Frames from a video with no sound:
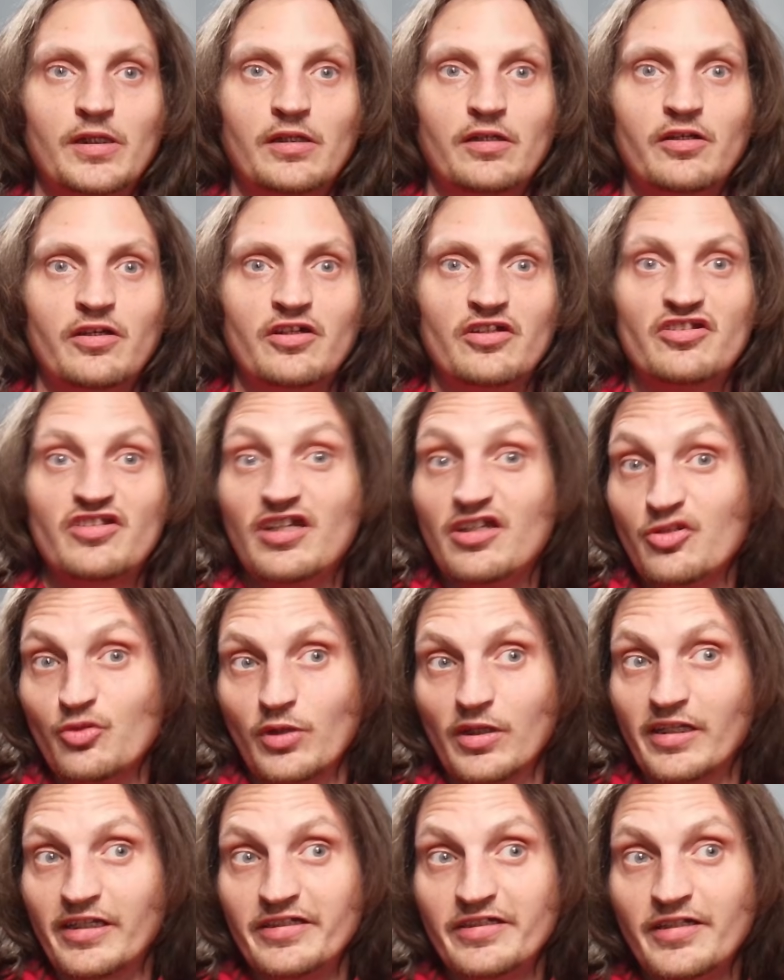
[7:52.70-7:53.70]

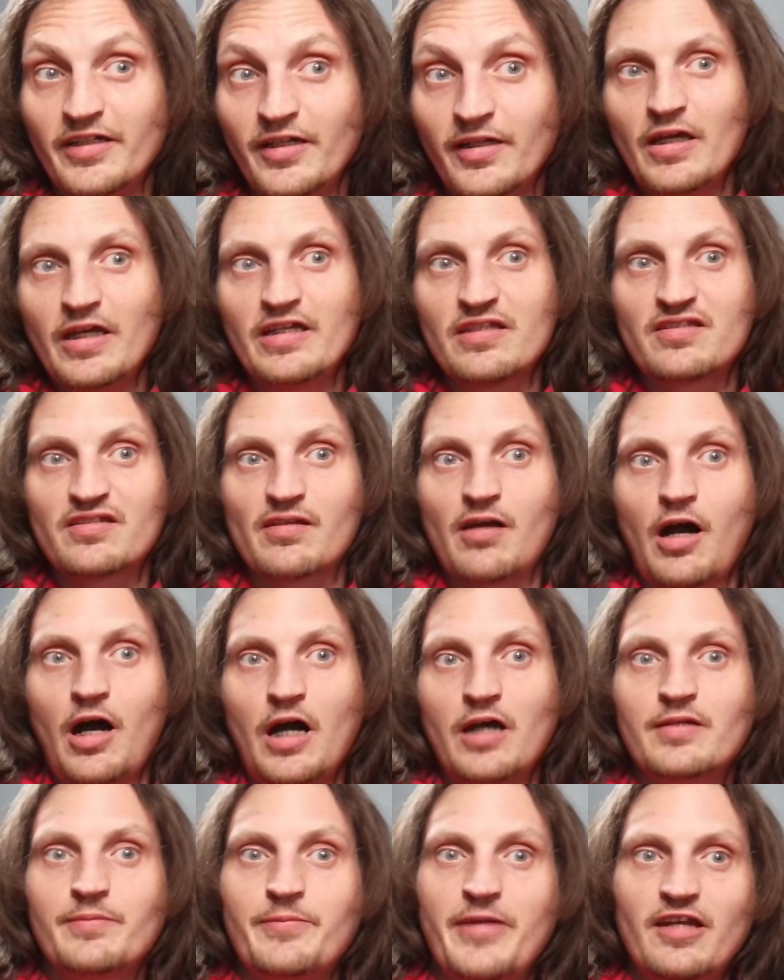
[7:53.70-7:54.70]
continually. It's
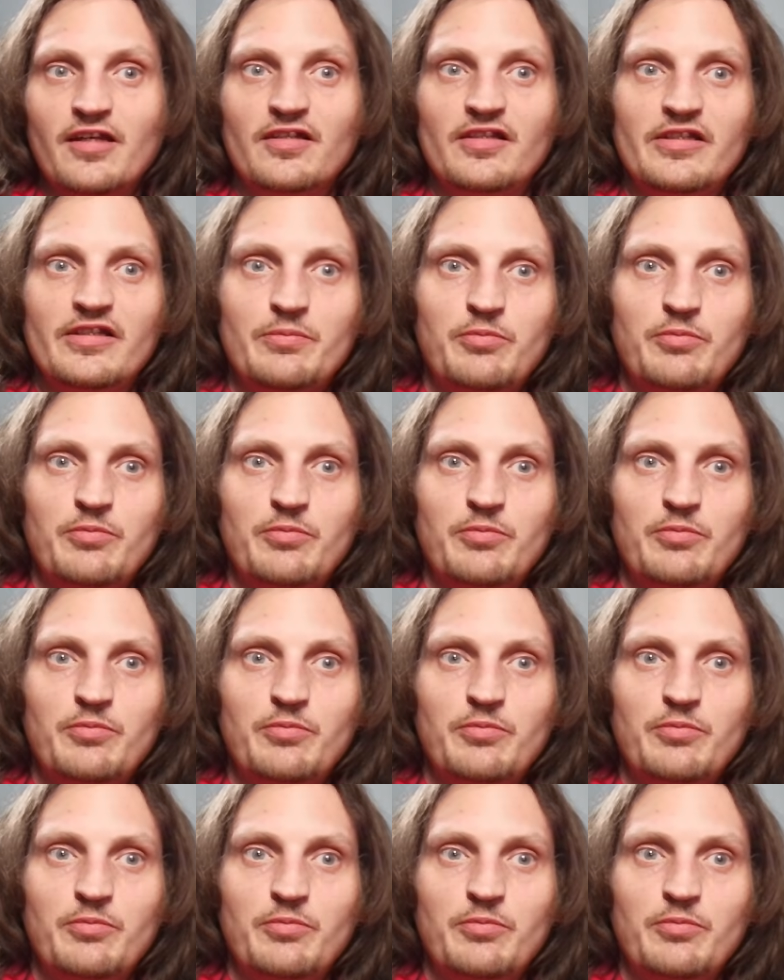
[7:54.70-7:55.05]
automatically